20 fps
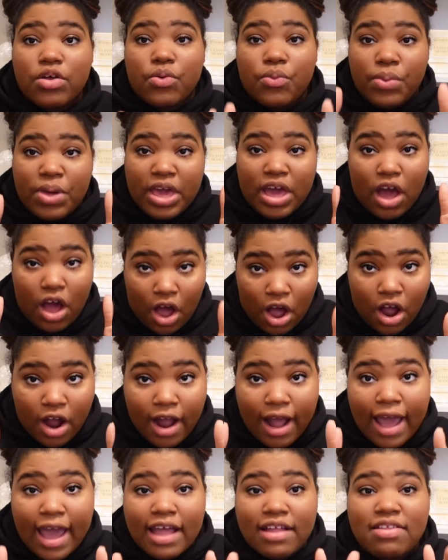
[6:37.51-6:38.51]
We
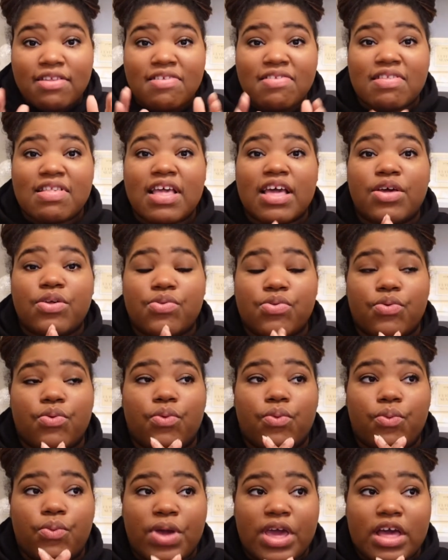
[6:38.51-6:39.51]
are at the
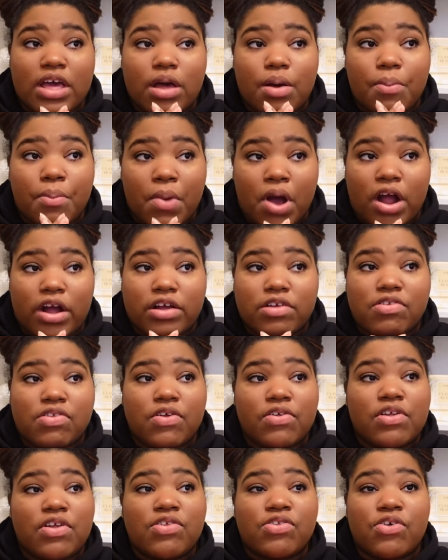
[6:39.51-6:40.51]
6-week mark.
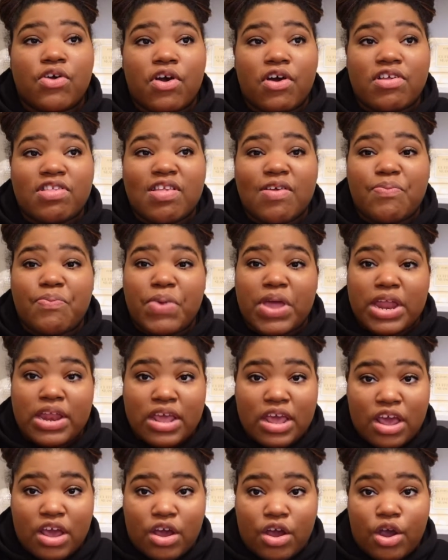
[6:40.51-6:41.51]
So these girls have been
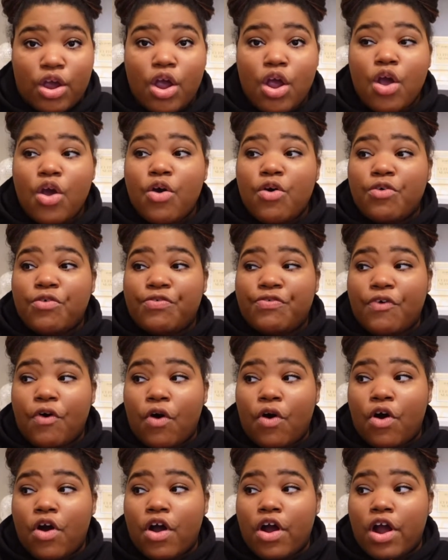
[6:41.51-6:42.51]
here
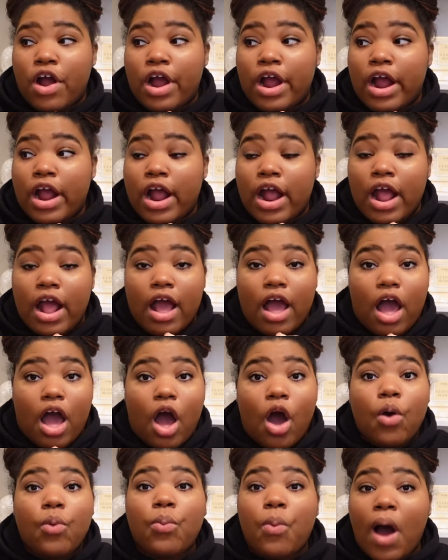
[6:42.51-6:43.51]
for
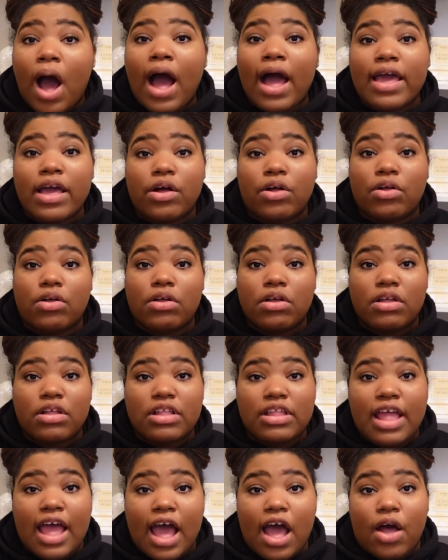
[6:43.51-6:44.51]
a while
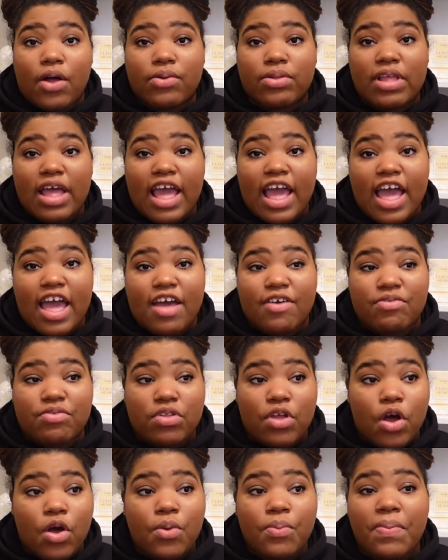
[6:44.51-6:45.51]
now. They have
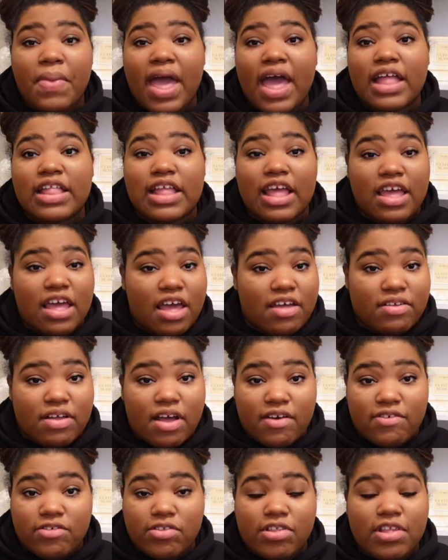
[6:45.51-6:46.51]
known Matt. They have
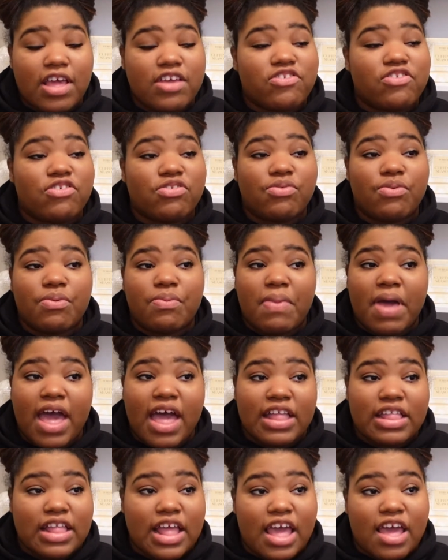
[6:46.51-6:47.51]
conversations with
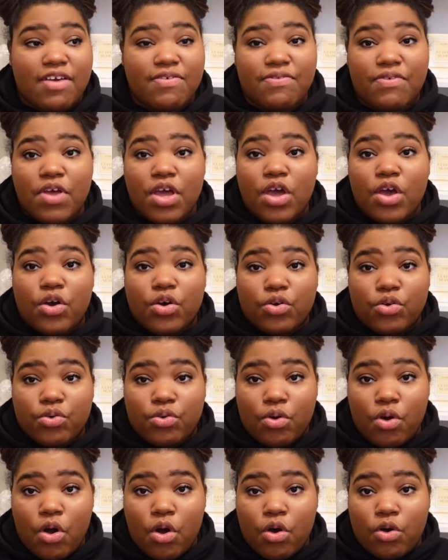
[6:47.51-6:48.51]
Matt. They have
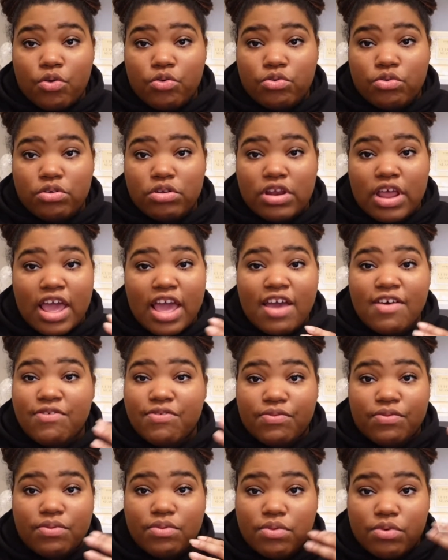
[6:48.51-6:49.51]
grown. They
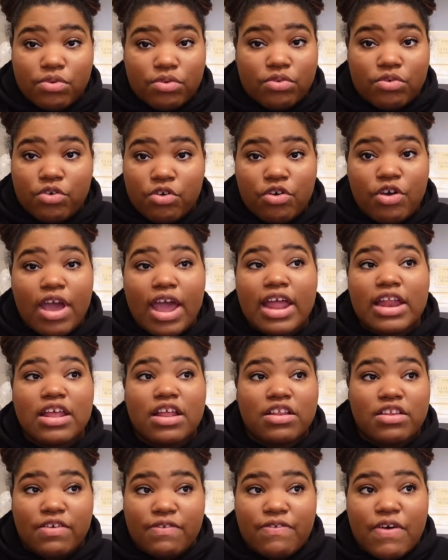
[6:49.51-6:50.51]
have
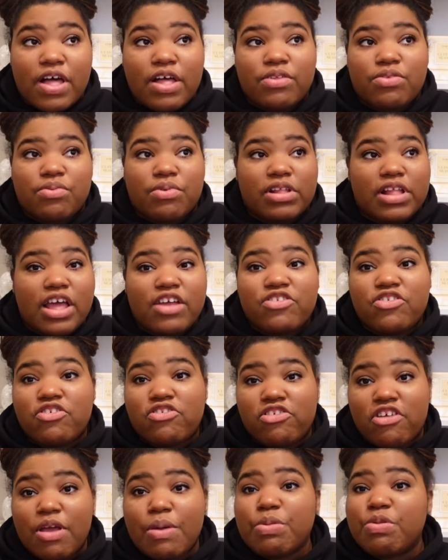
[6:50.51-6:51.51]
created, developed
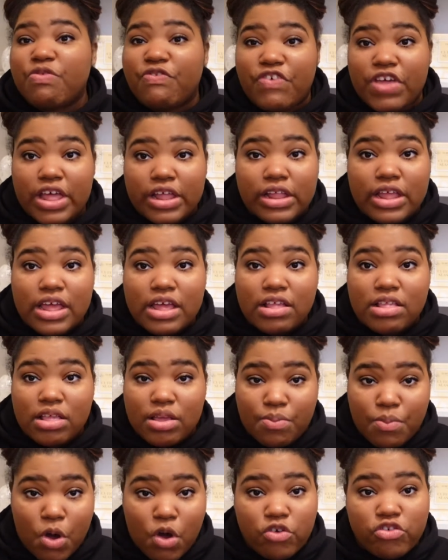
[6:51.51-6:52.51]
relationships, feelings,
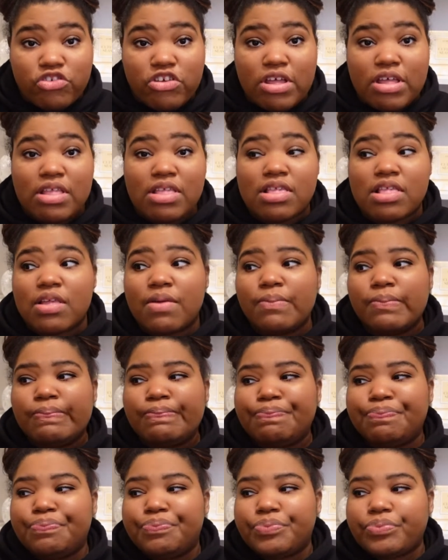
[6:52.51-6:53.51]
emotions.
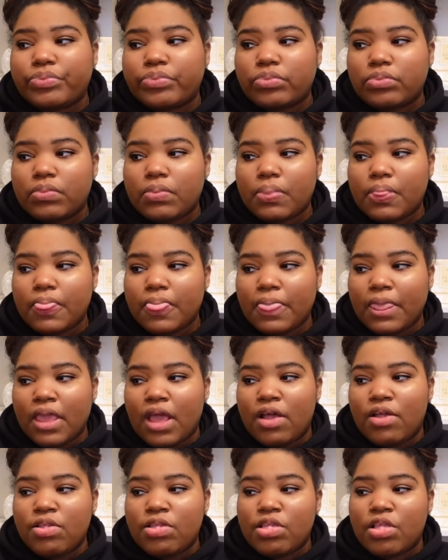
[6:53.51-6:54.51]

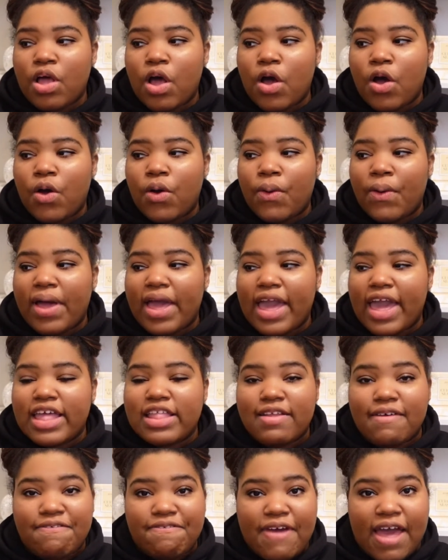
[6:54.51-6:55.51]
So,
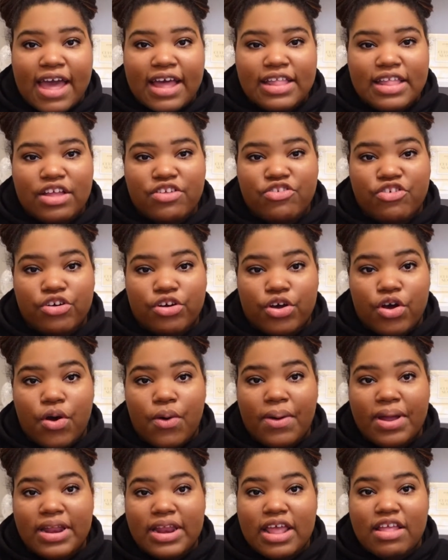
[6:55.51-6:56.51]
and the fact that you're
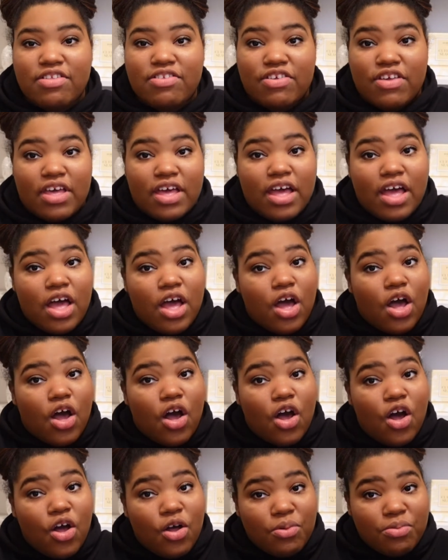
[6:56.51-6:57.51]
going into
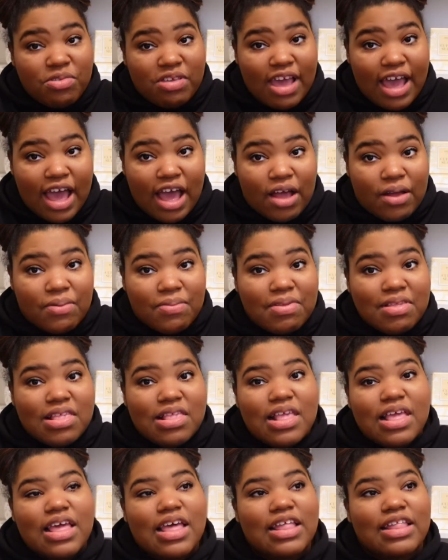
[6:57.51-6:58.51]

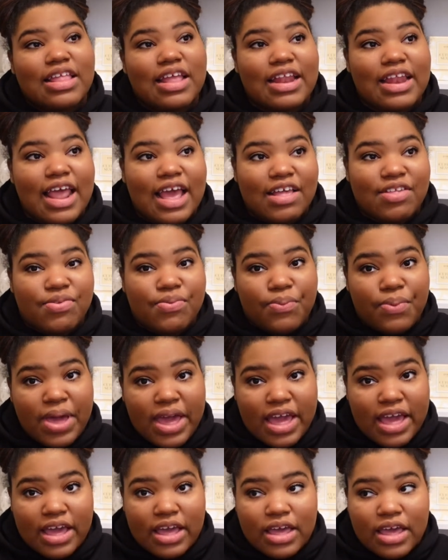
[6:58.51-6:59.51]
hometowns the next
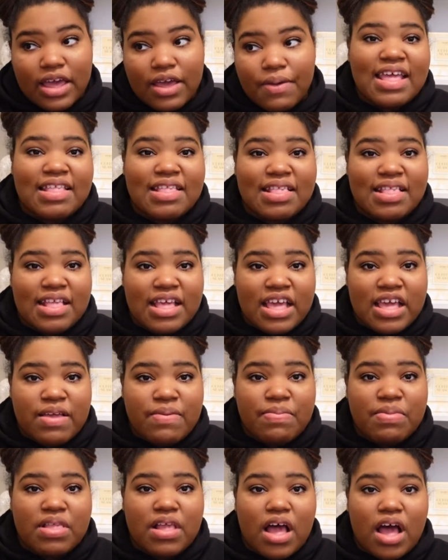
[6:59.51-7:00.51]
week, it
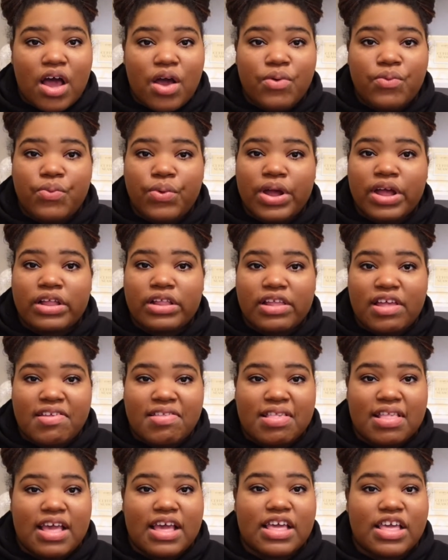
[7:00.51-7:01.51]
seems
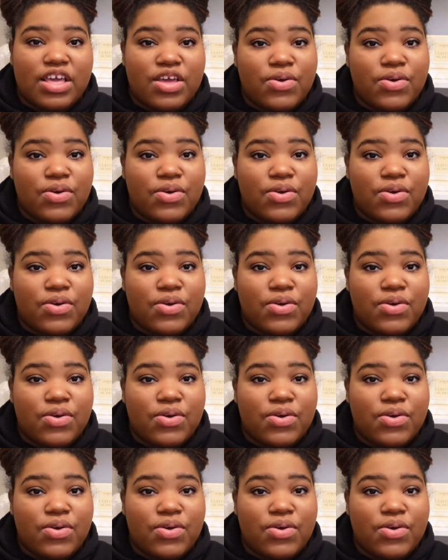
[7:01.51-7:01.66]
unrealistic.